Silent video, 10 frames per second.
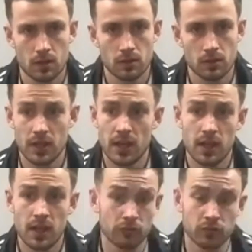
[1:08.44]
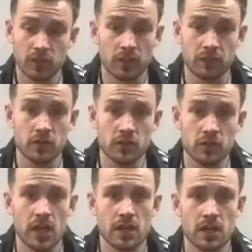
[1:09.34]
Yeah, obviously a different
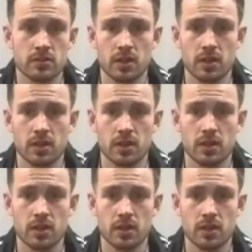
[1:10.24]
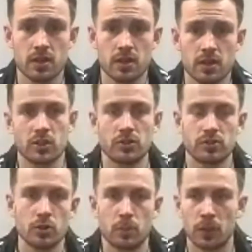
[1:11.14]
challenge. Um, something obviously I haven't been used
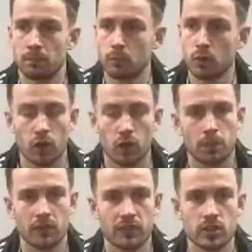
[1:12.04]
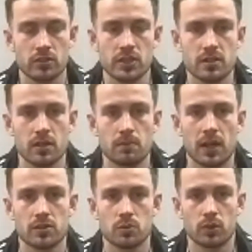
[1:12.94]
to, but we've got a couple of injuries, and the
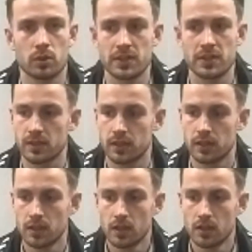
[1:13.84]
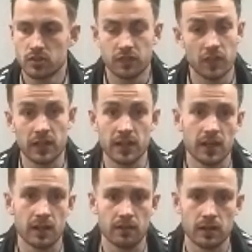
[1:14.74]
manager wanted me to to fill in
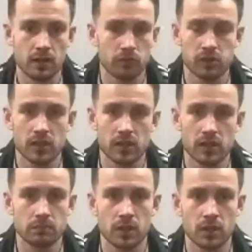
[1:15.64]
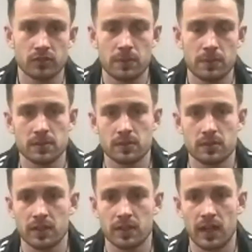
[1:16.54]
there. And obviously, you know, I was happy to, to
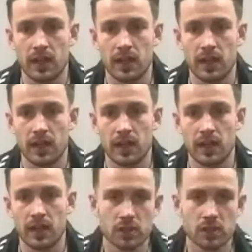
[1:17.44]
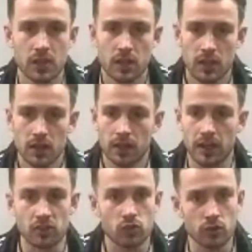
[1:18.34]
get out there today. Obviously,
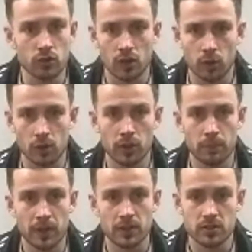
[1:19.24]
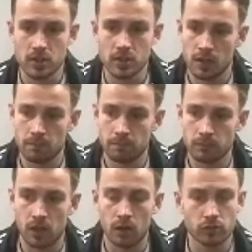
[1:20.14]
against Swansea, I want to be on the pitch, and um,
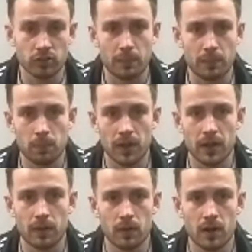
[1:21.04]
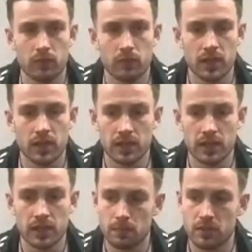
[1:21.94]
you know, I was just happy to play wherever really
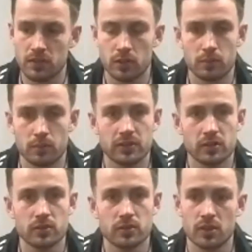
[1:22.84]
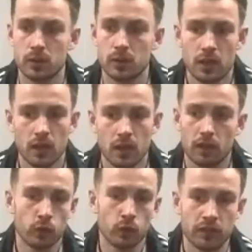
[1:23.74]
manager wanted me to. So I
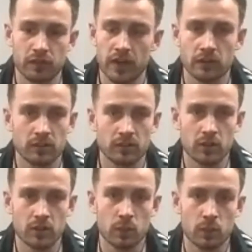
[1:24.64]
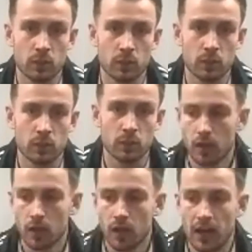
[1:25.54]
thought the defenders done really well, and
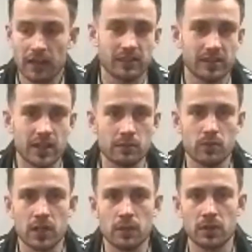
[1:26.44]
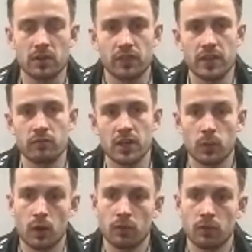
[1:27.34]
as a team, really, we defended really
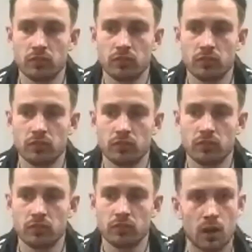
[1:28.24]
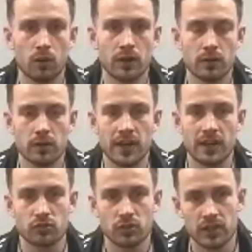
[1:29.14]
well. Obviously, we got that goal, and
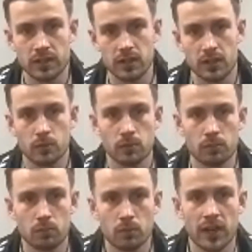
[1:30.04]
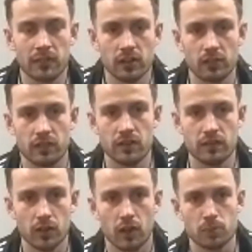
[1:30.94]
naturally, you know, we're going to have to defend
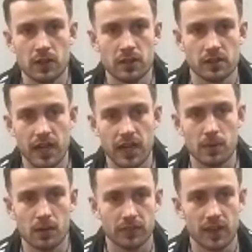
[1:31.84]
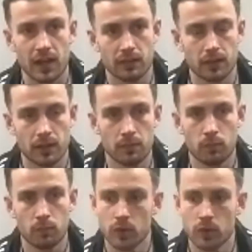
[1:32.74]
for the last periods of the game after that.
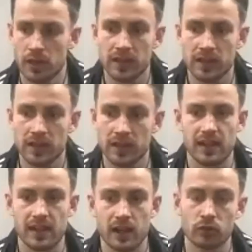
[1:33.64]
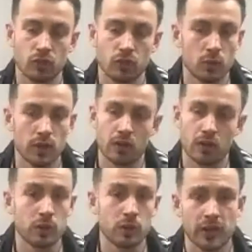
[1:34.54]
Um, we had a lead to hang on to, and I thought
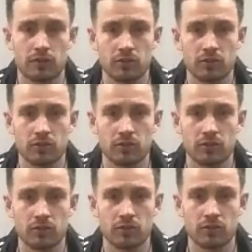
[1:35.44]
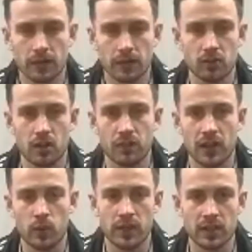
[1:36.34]
we'd done that really well and, and deserved
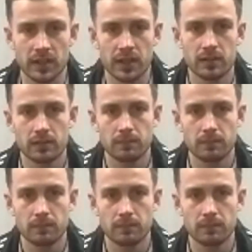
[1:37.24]
that win in the end.